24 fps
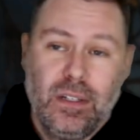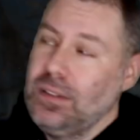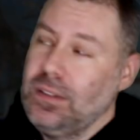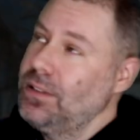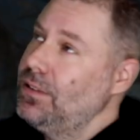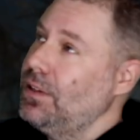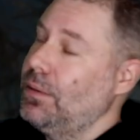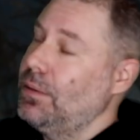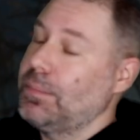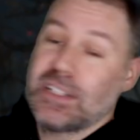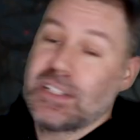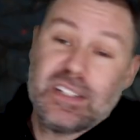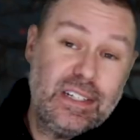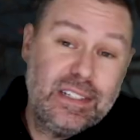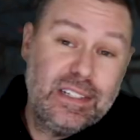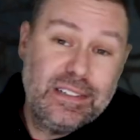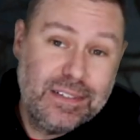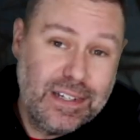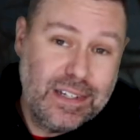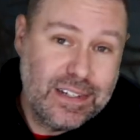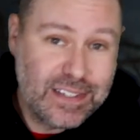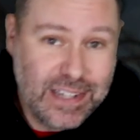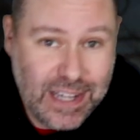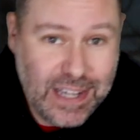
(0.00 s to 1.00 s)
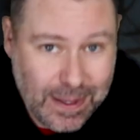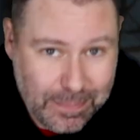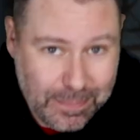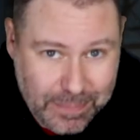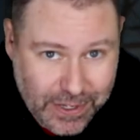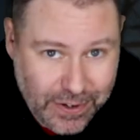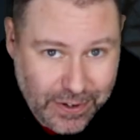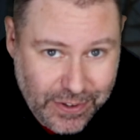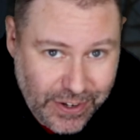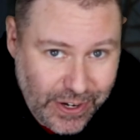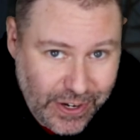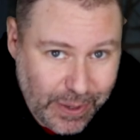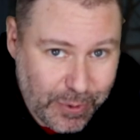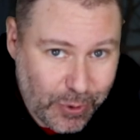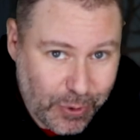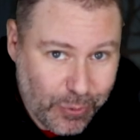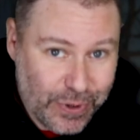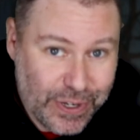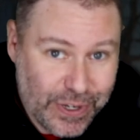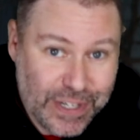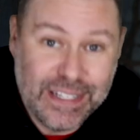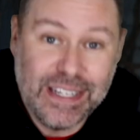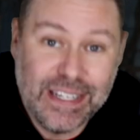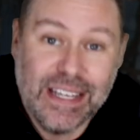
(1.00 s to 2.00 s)
Number 10 is not better than number
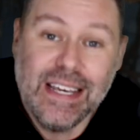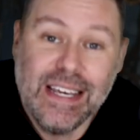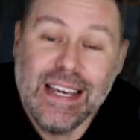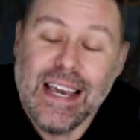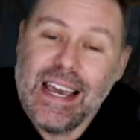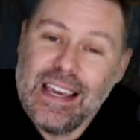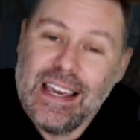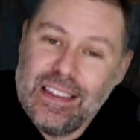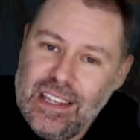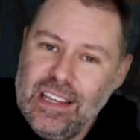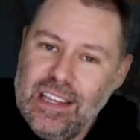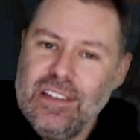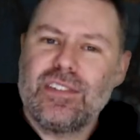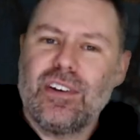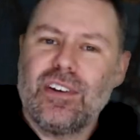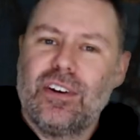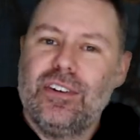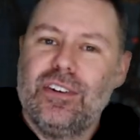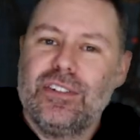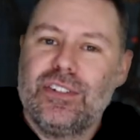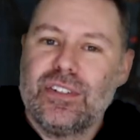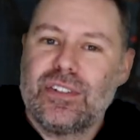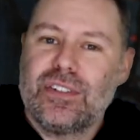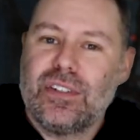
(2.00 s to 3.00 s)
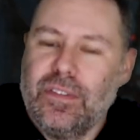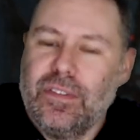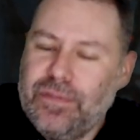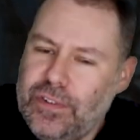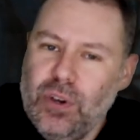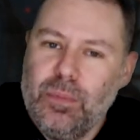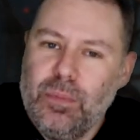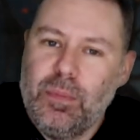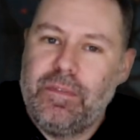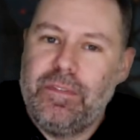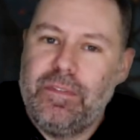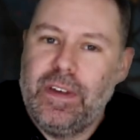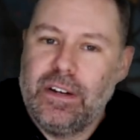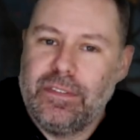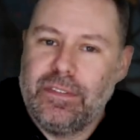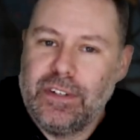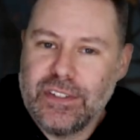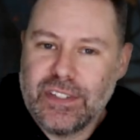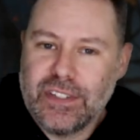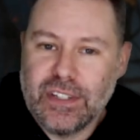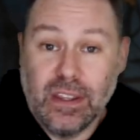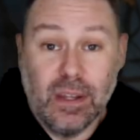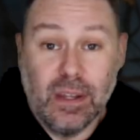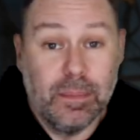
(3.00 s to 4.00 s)
one. These are just a few of my
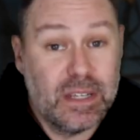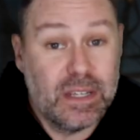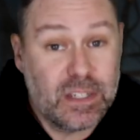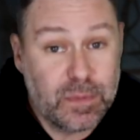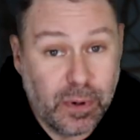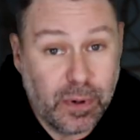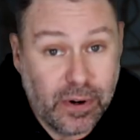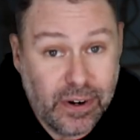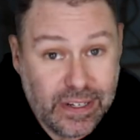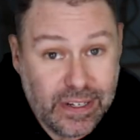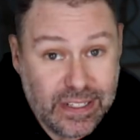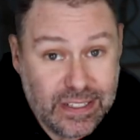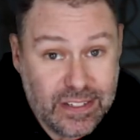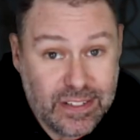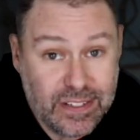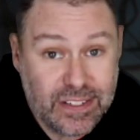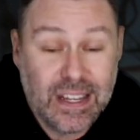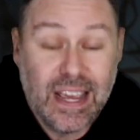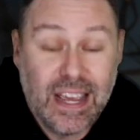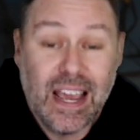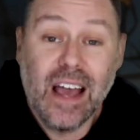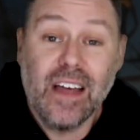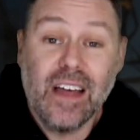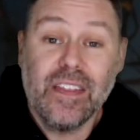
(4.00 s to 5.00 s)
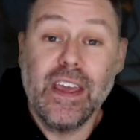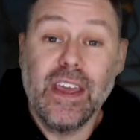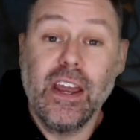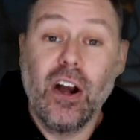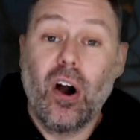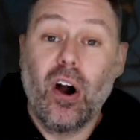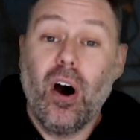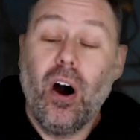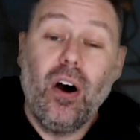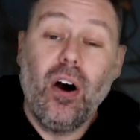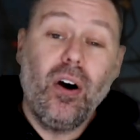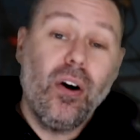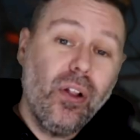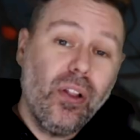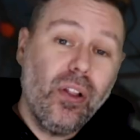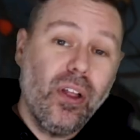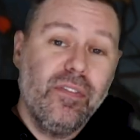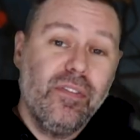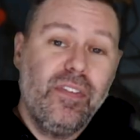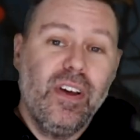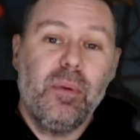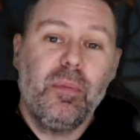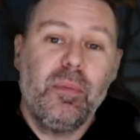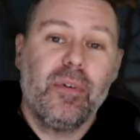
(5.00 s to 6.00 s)
favorites. And the best part is they are all
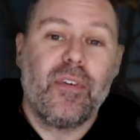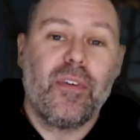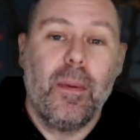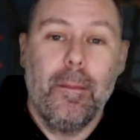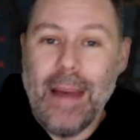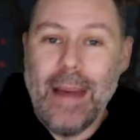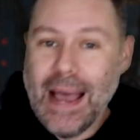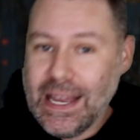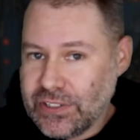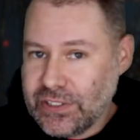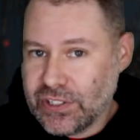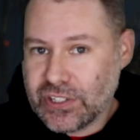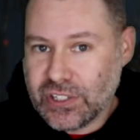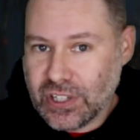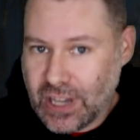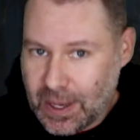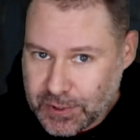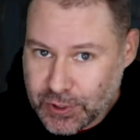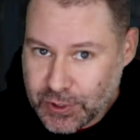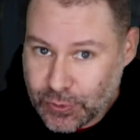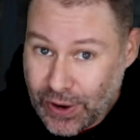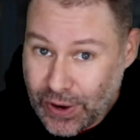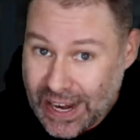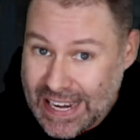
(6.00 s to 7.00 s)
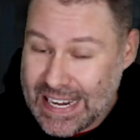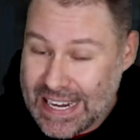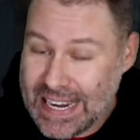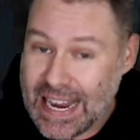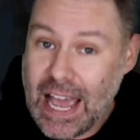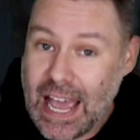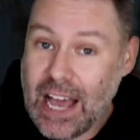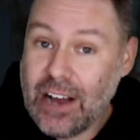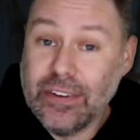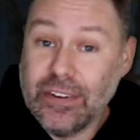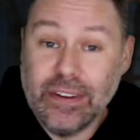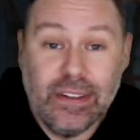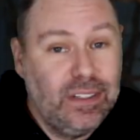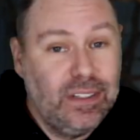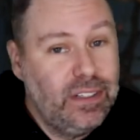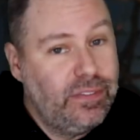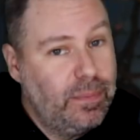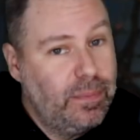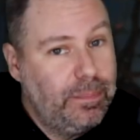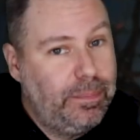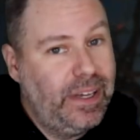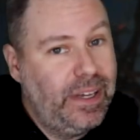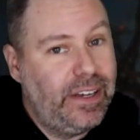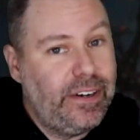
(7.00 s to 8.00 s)
available from magic shops right now. And even
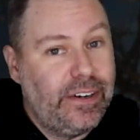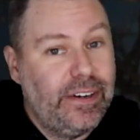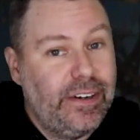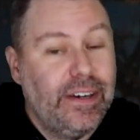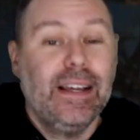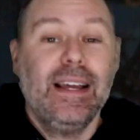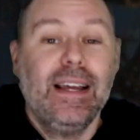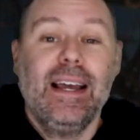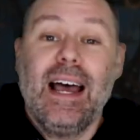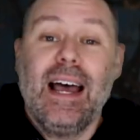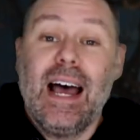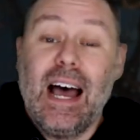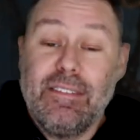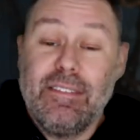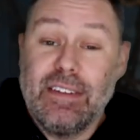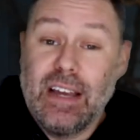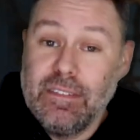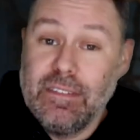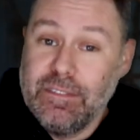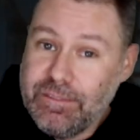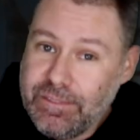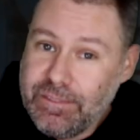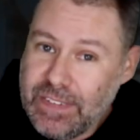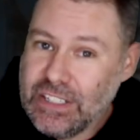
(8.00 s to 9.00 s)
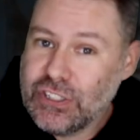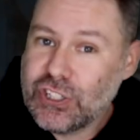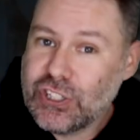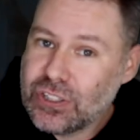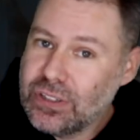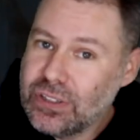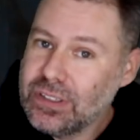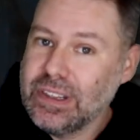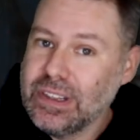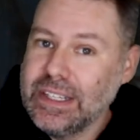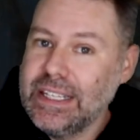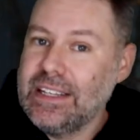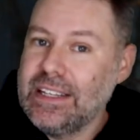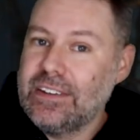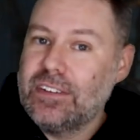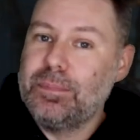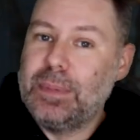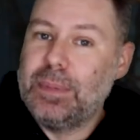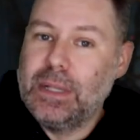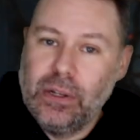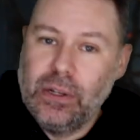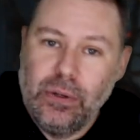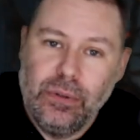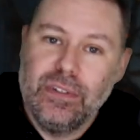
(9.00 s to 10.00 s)
better, I've got featured links
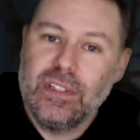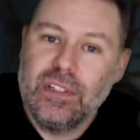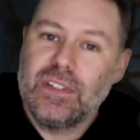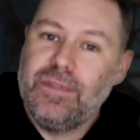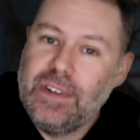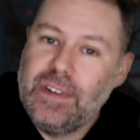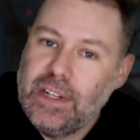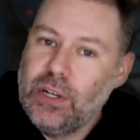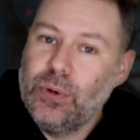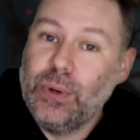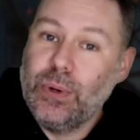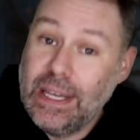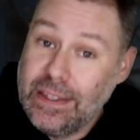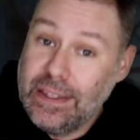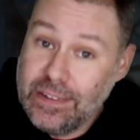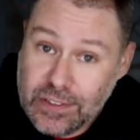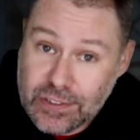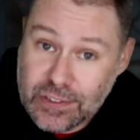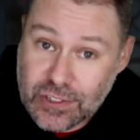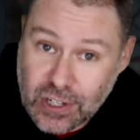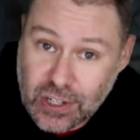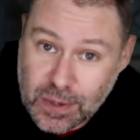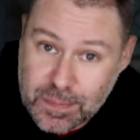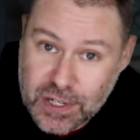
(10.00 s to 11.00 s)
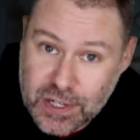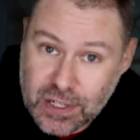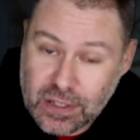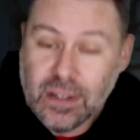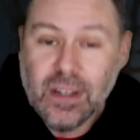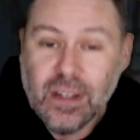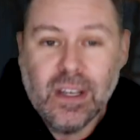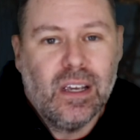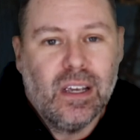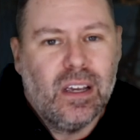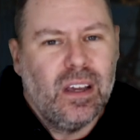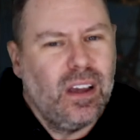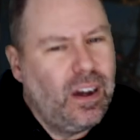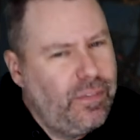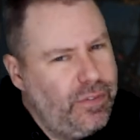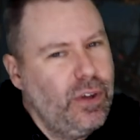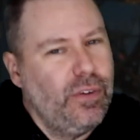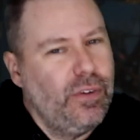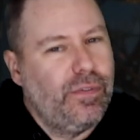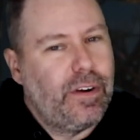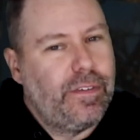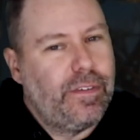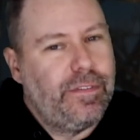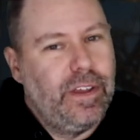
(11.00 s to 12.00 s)
below this video in the description. Few
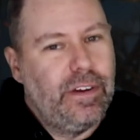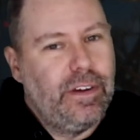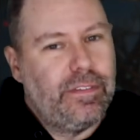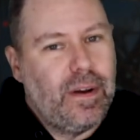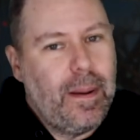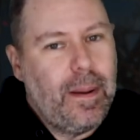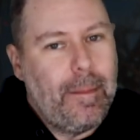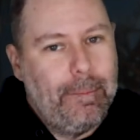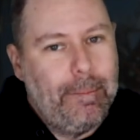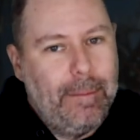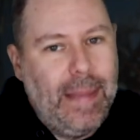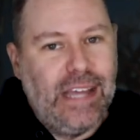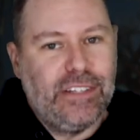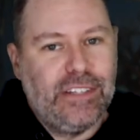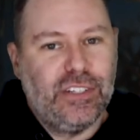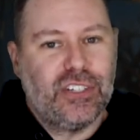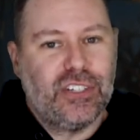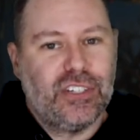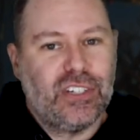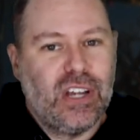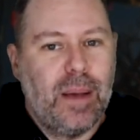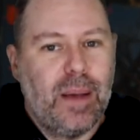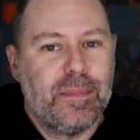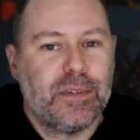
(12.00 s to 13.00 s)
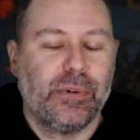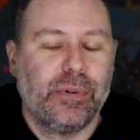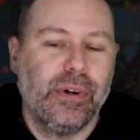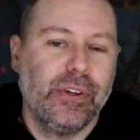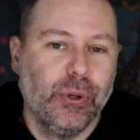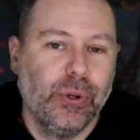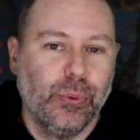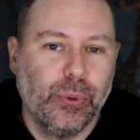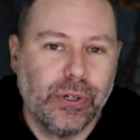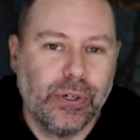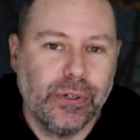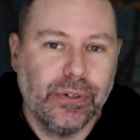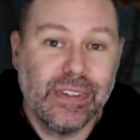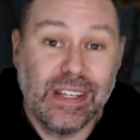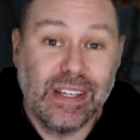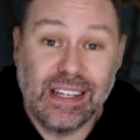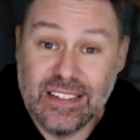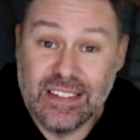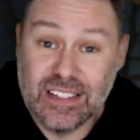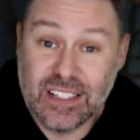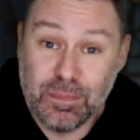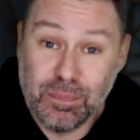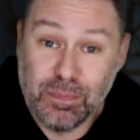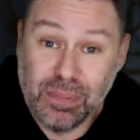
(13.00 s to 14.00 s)
of our favorite magic shops around the world that can
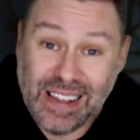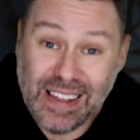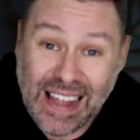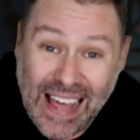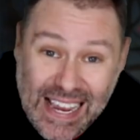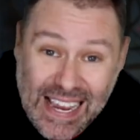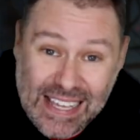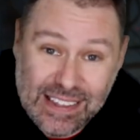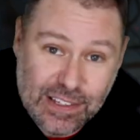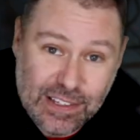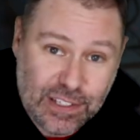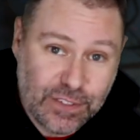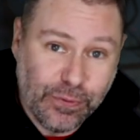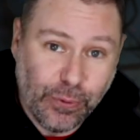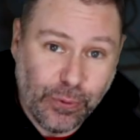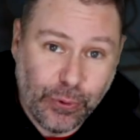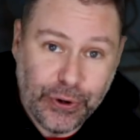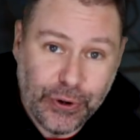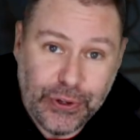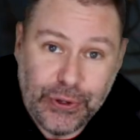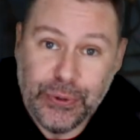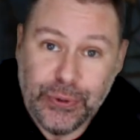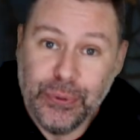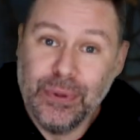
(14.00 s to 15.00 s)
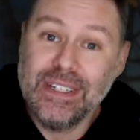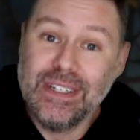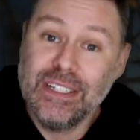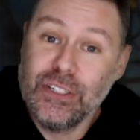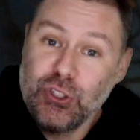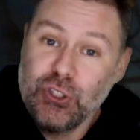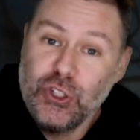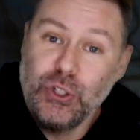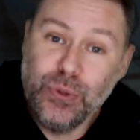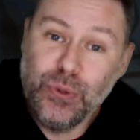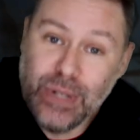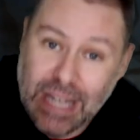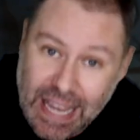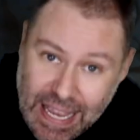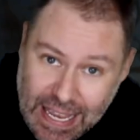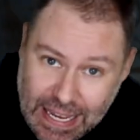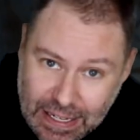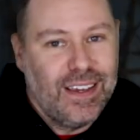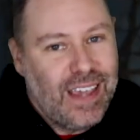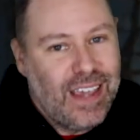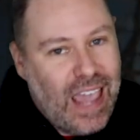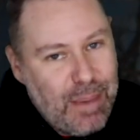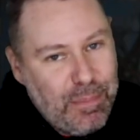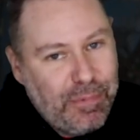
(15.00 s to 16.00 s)
supply these for you today.
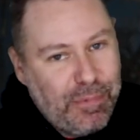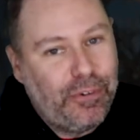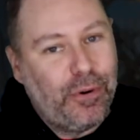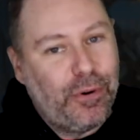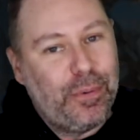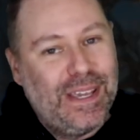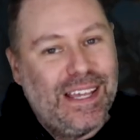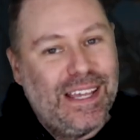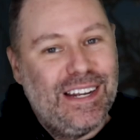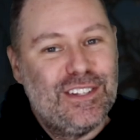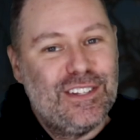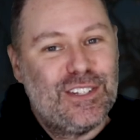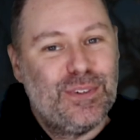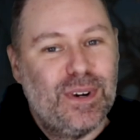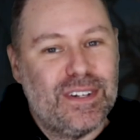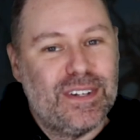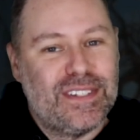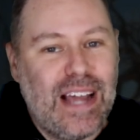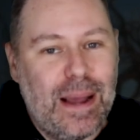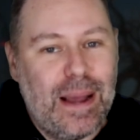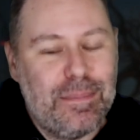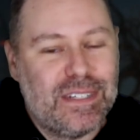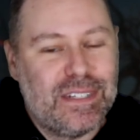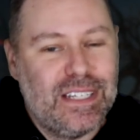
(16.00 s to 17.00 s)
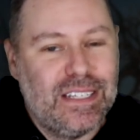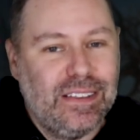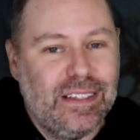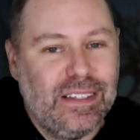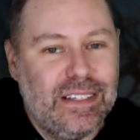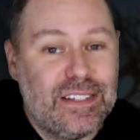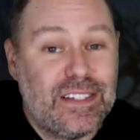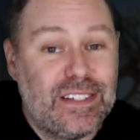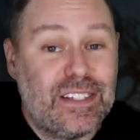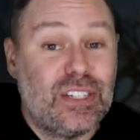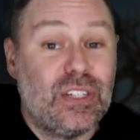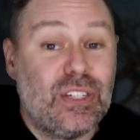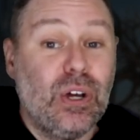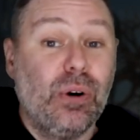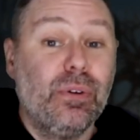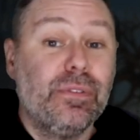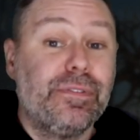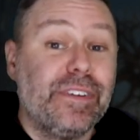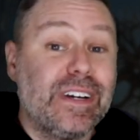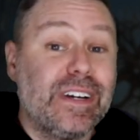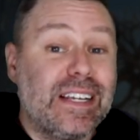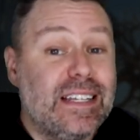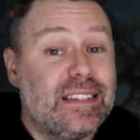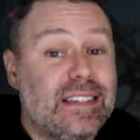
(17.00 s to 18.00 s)
And before we get into our top 10 list, don't
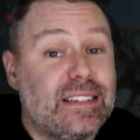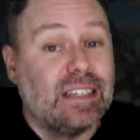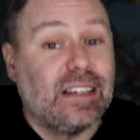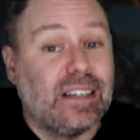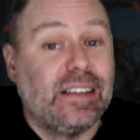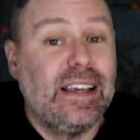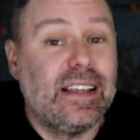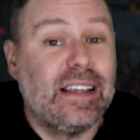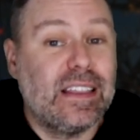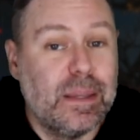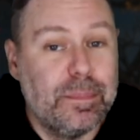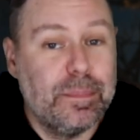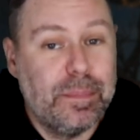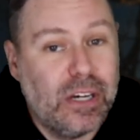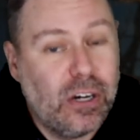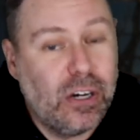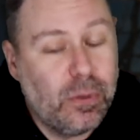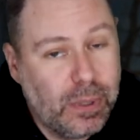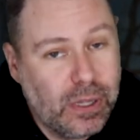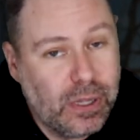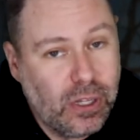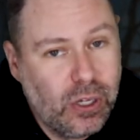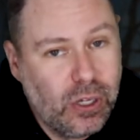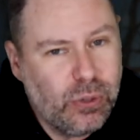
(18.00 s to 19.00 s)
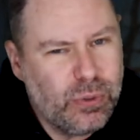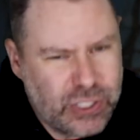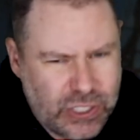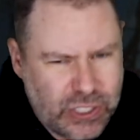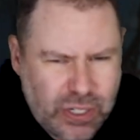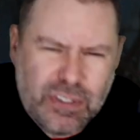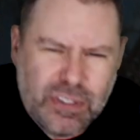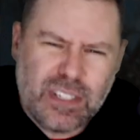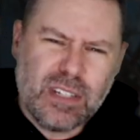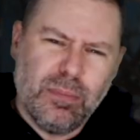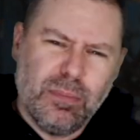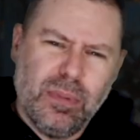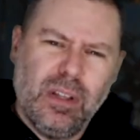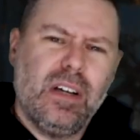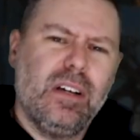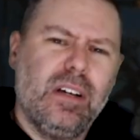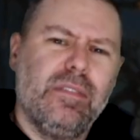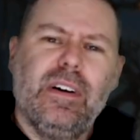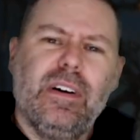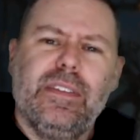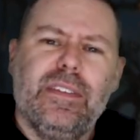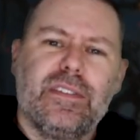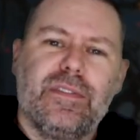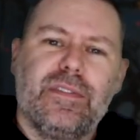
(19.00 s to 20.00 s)
forget to click the bell below and show some love
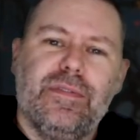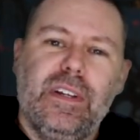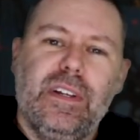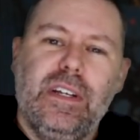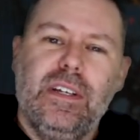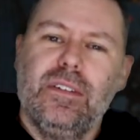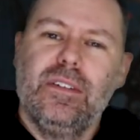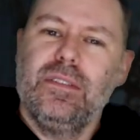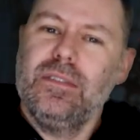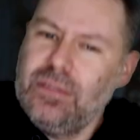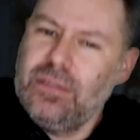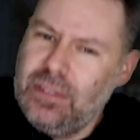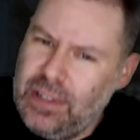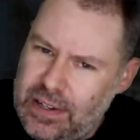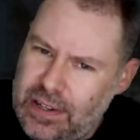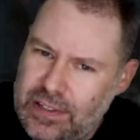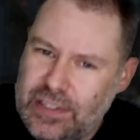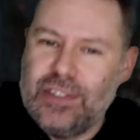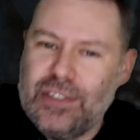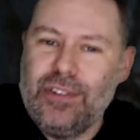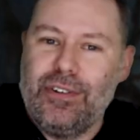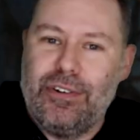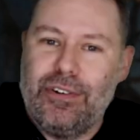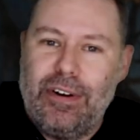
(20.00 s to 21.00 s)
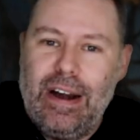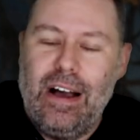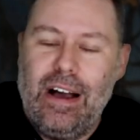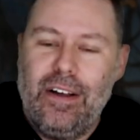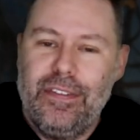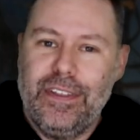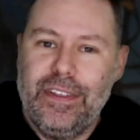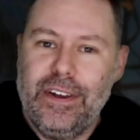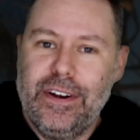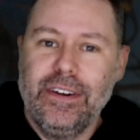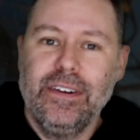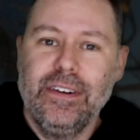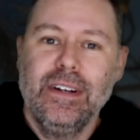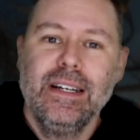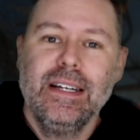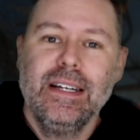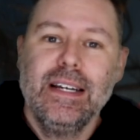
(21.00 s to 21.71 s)
on this video. Let us know you're out there.